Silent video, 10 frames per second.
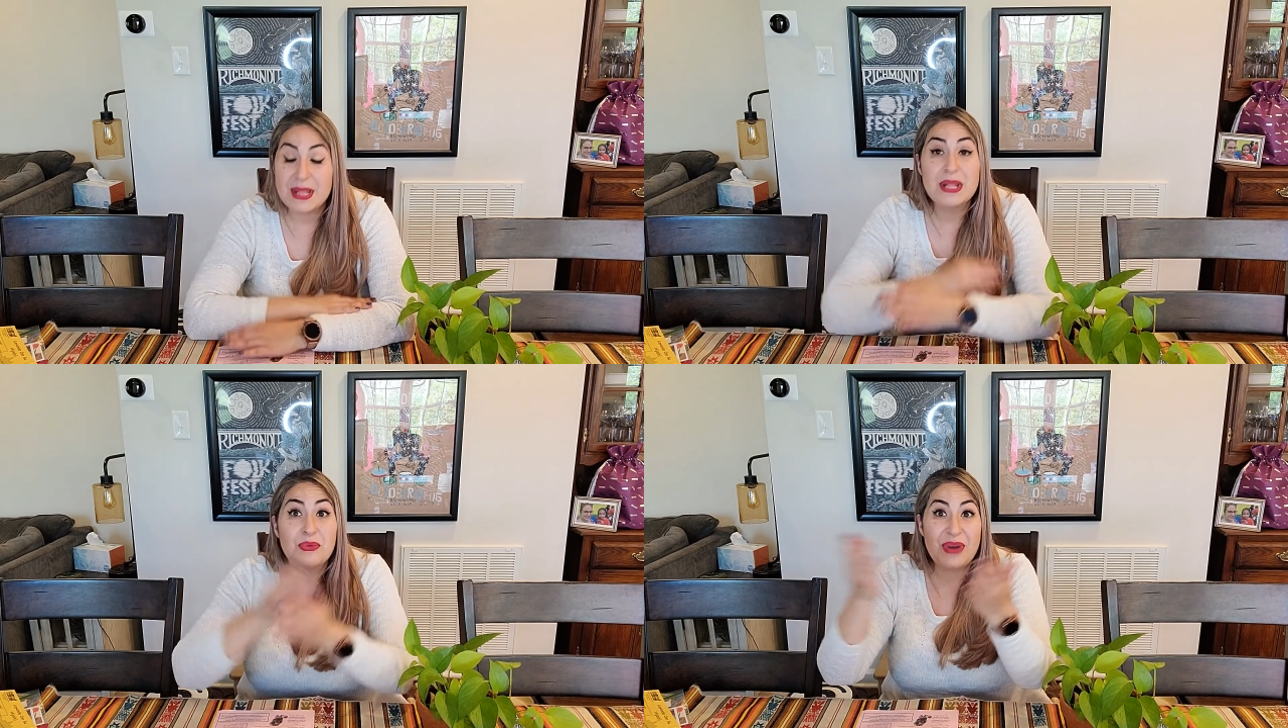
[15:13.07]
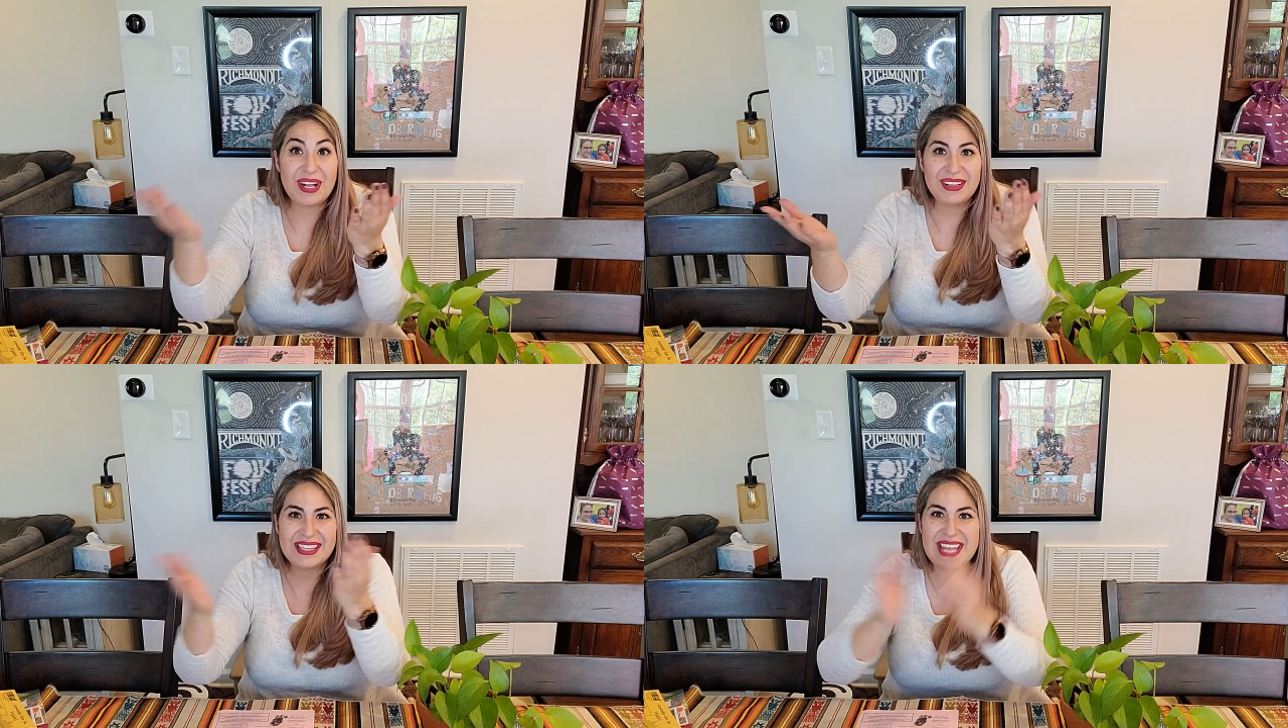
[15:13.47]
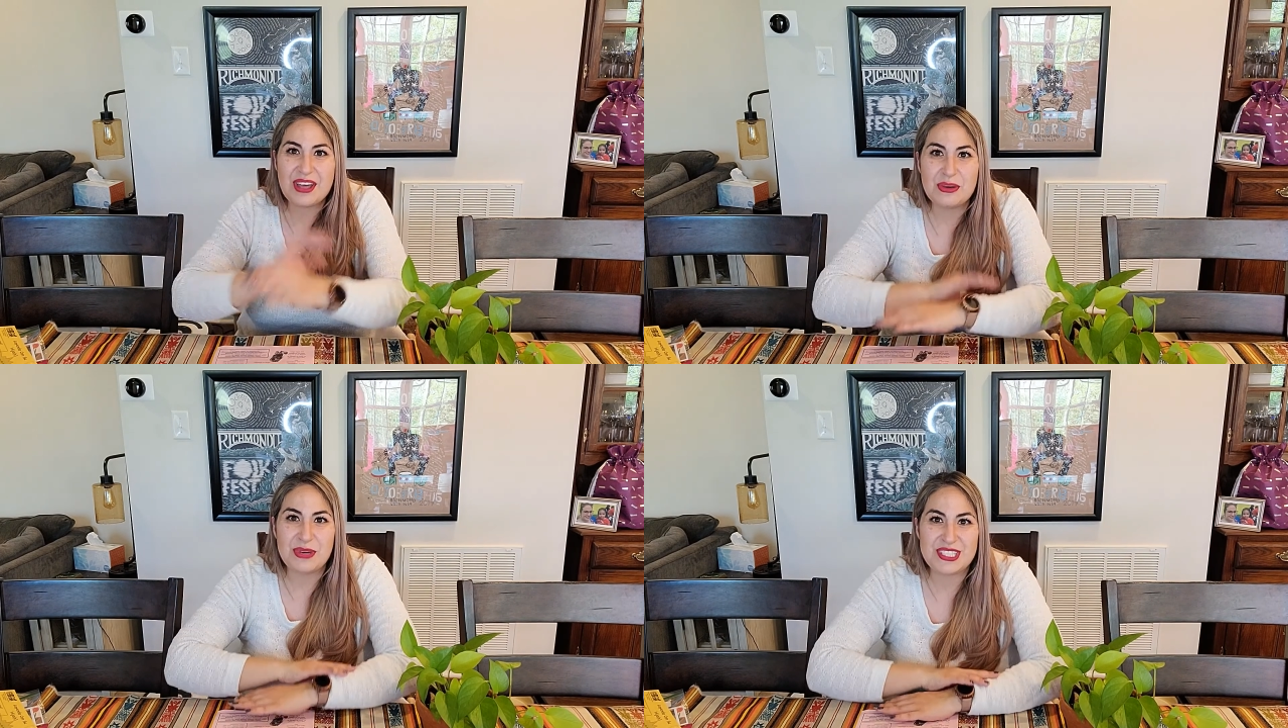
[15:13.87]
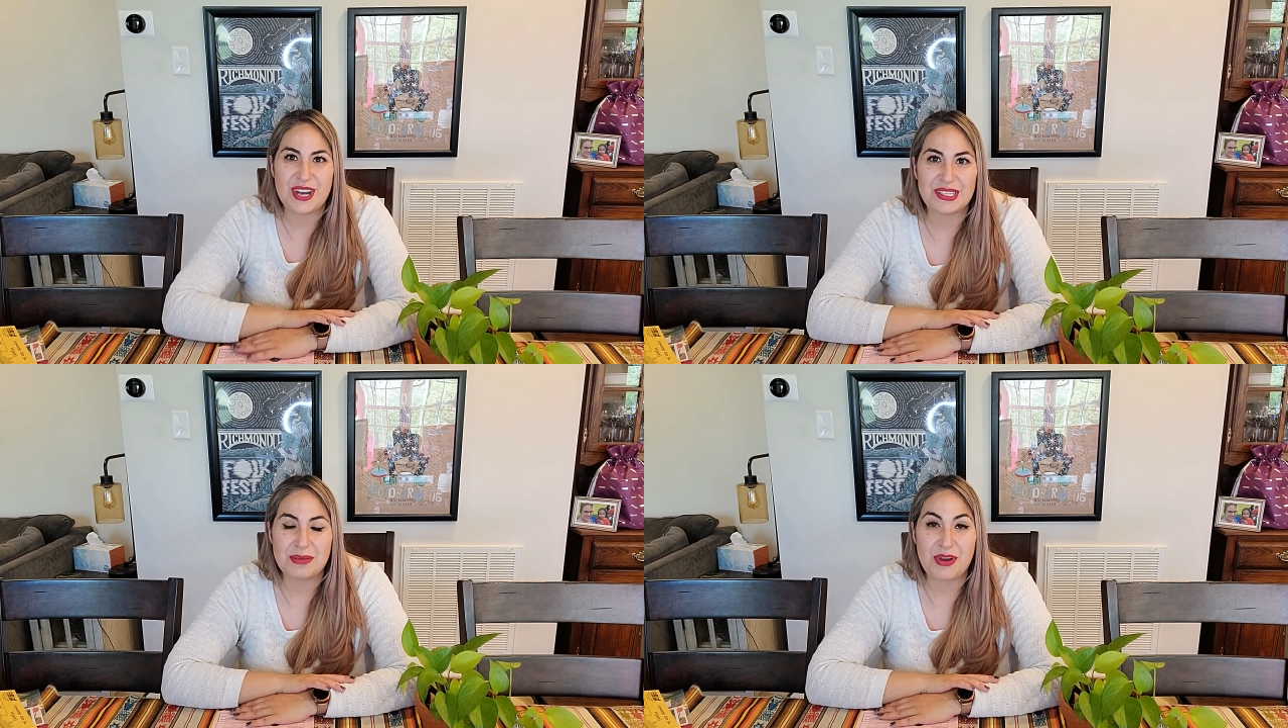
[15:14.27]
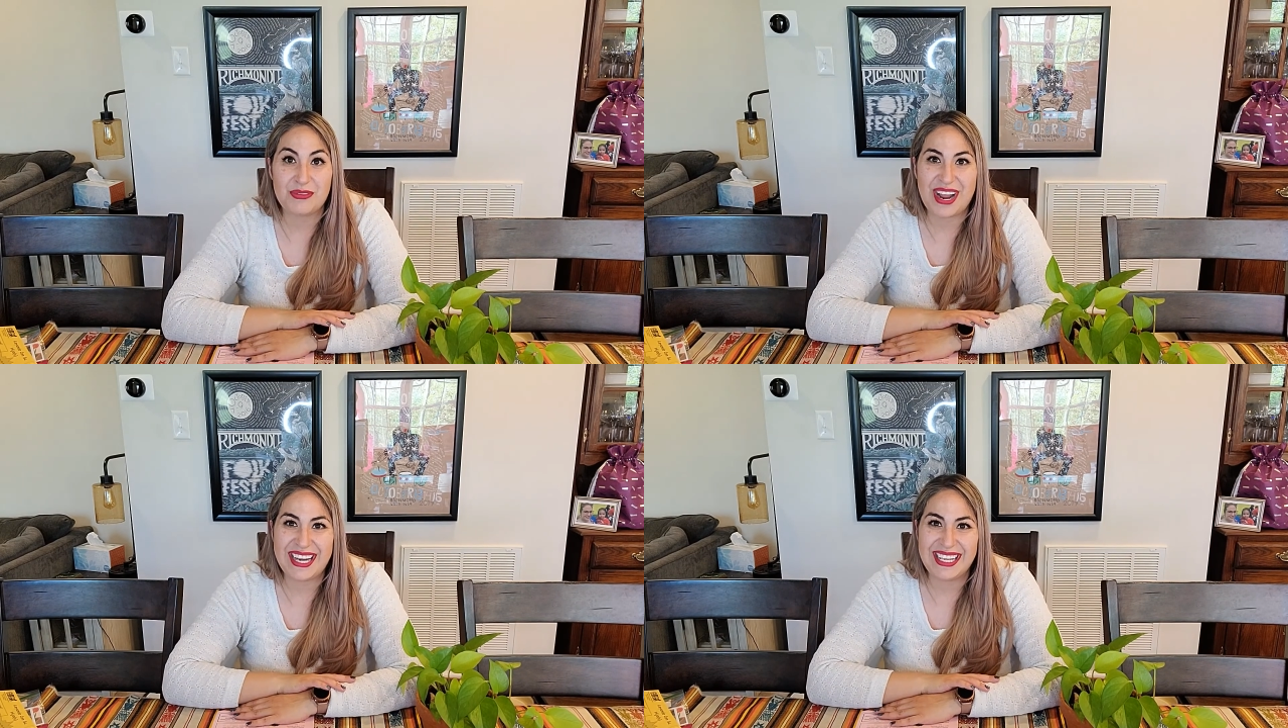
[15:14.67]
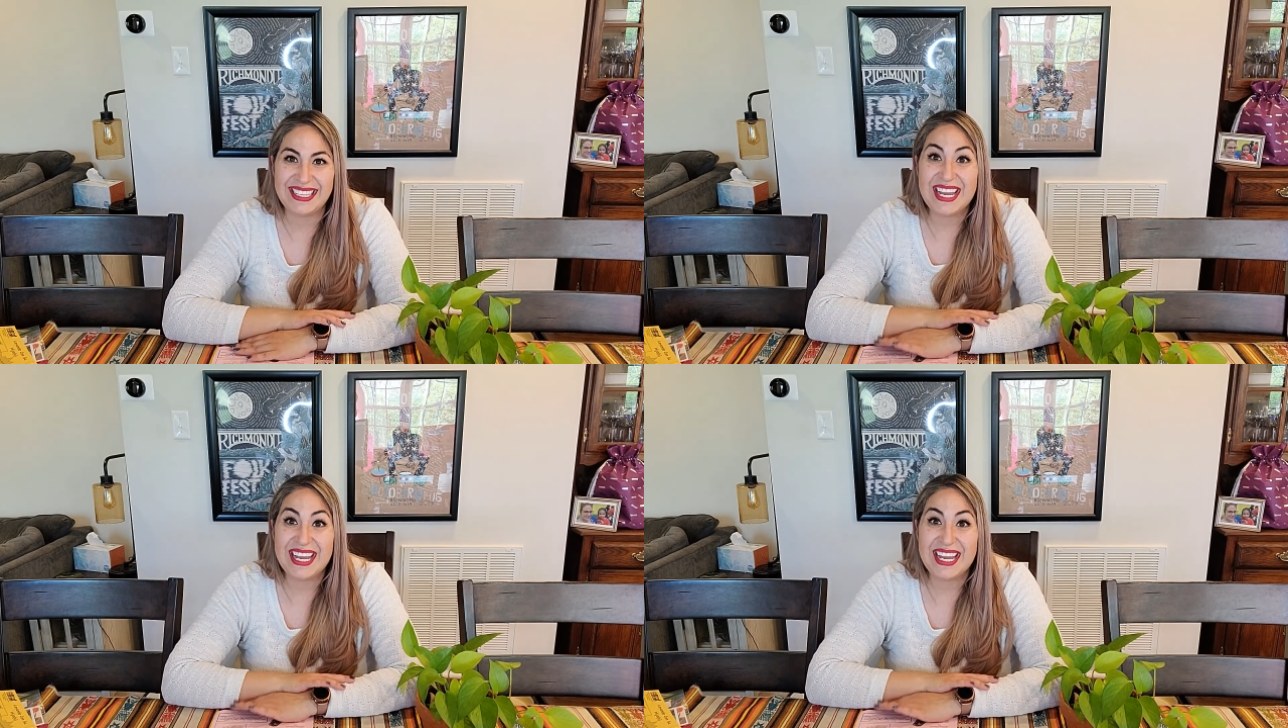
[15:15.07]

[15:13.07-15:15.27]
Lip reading: Well, now that we talked about writing,